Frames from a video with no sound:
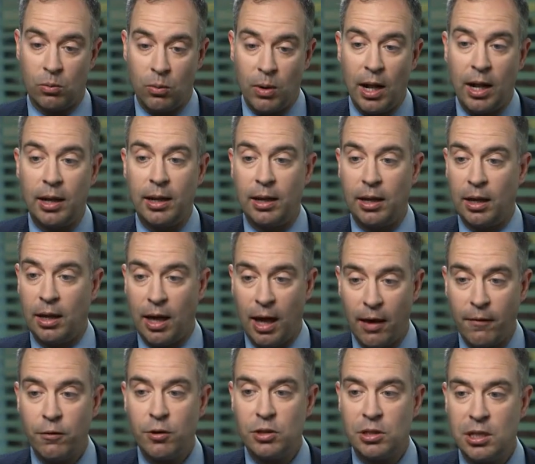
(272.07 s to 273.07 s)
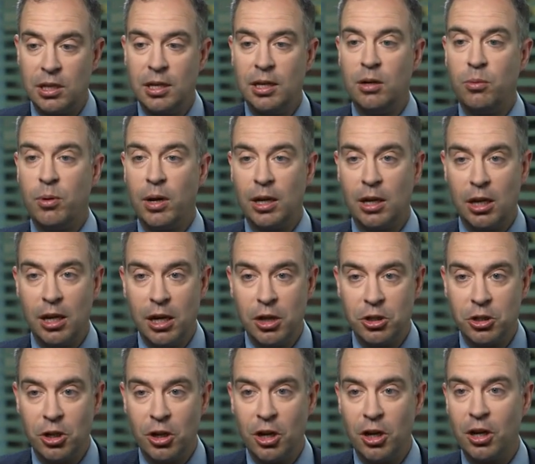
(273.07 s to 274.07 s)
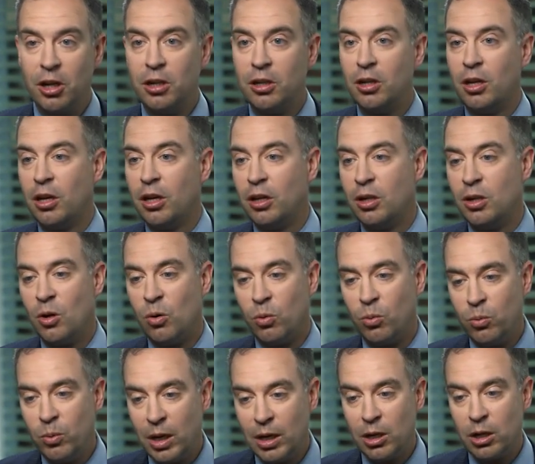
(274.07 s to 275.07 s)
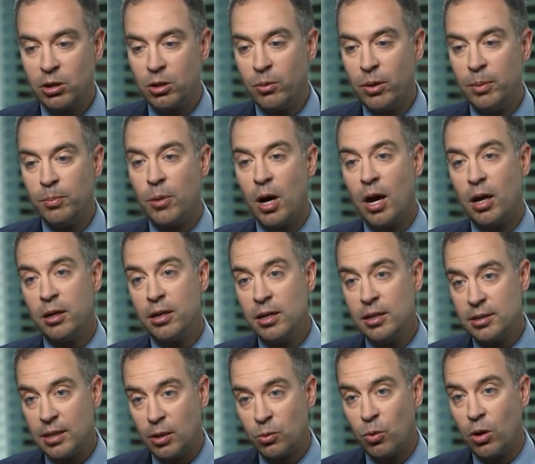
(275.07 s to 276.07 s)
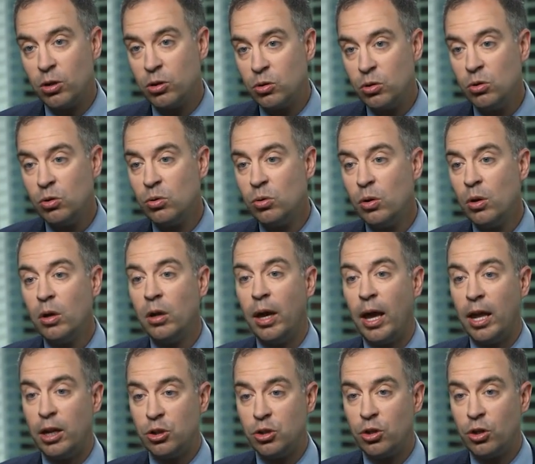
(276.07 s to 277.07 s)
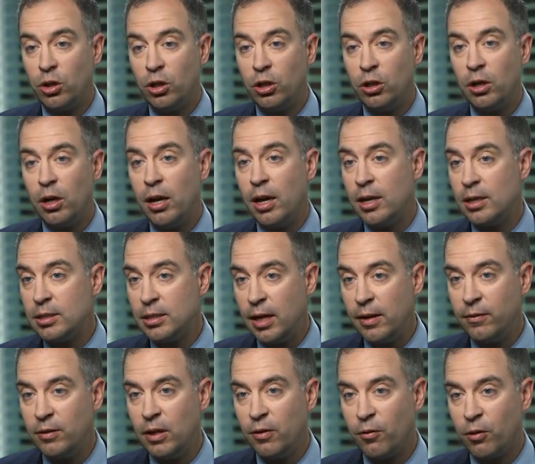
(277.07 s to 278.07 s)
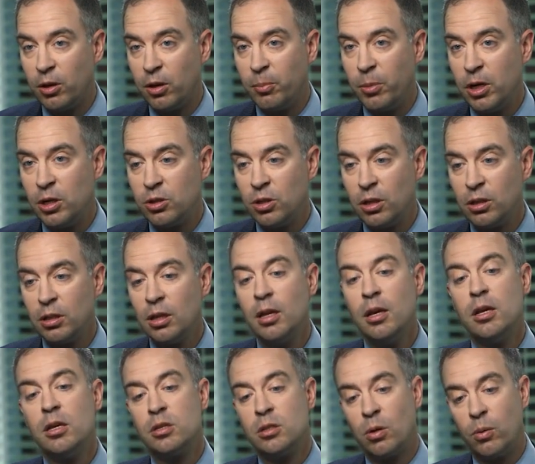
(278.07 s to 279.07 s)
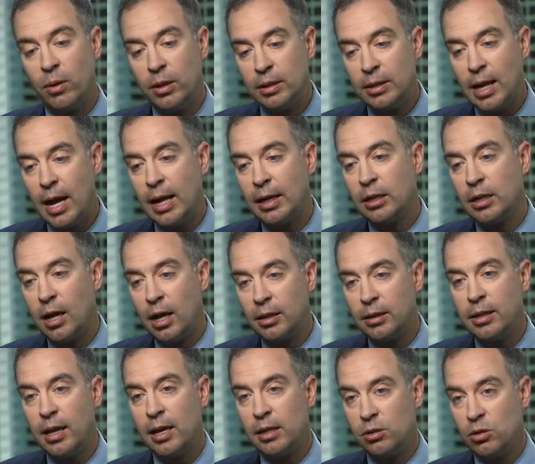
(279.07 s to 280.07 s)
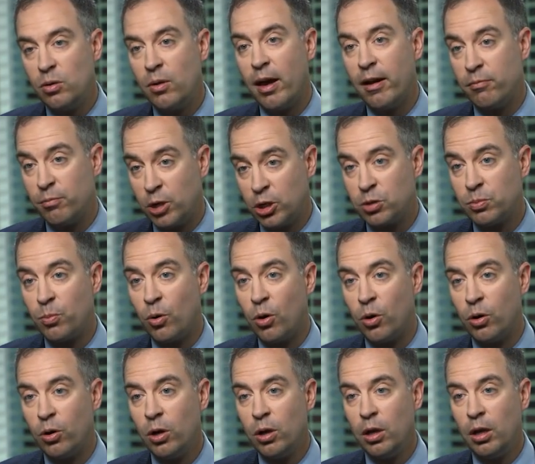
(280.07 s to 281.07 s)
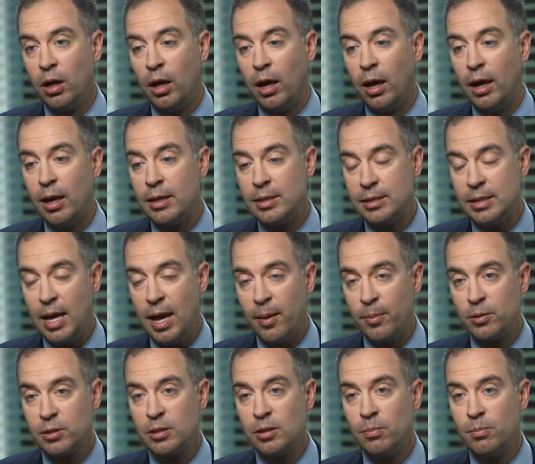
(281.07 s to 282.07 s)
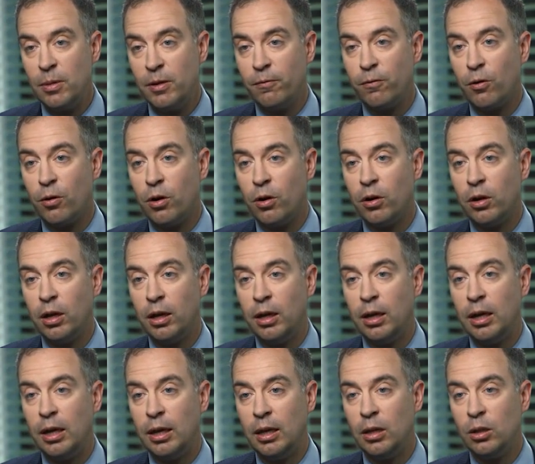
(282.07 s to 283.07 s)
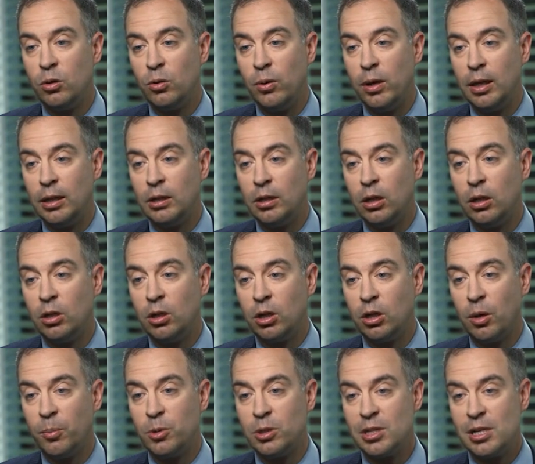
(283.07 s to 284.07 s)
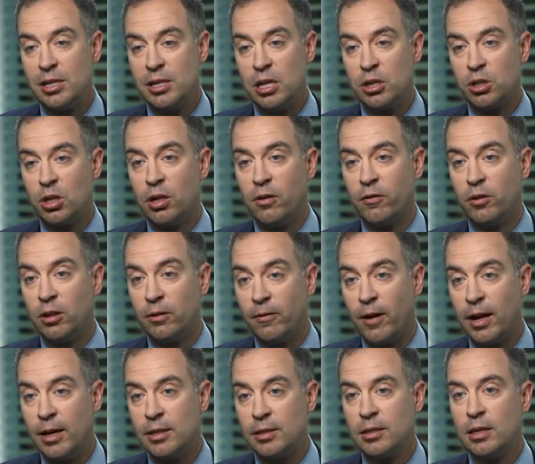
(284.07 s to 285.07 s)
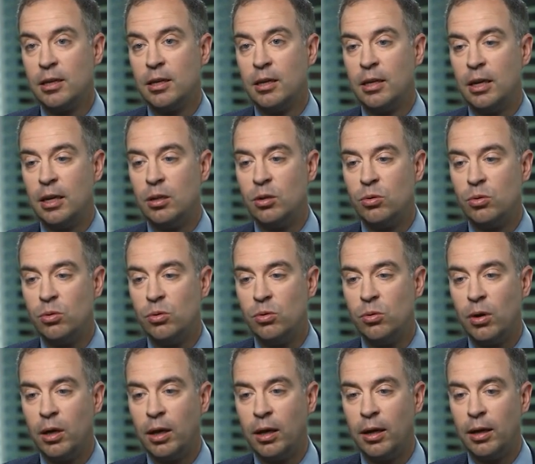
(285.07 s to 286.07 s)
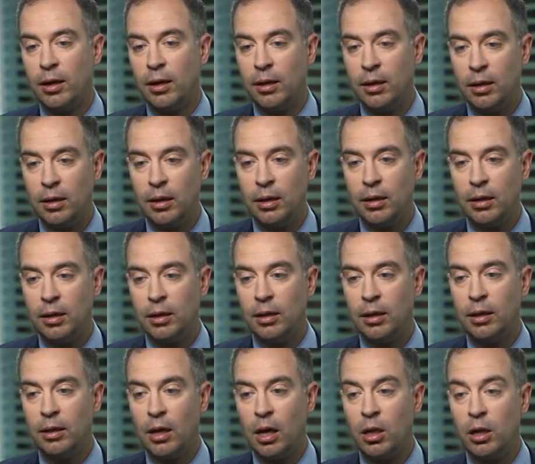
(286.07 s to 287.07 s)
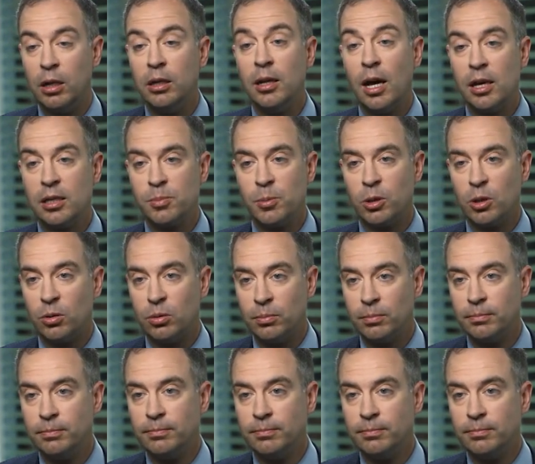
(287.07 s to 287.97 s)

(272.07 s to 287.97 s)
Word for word: Well, obviously regulation, regulatory bodies that want to ensure safety for the patient. So in that context, you have much more steps before doing the commercialization of the device into an hospital.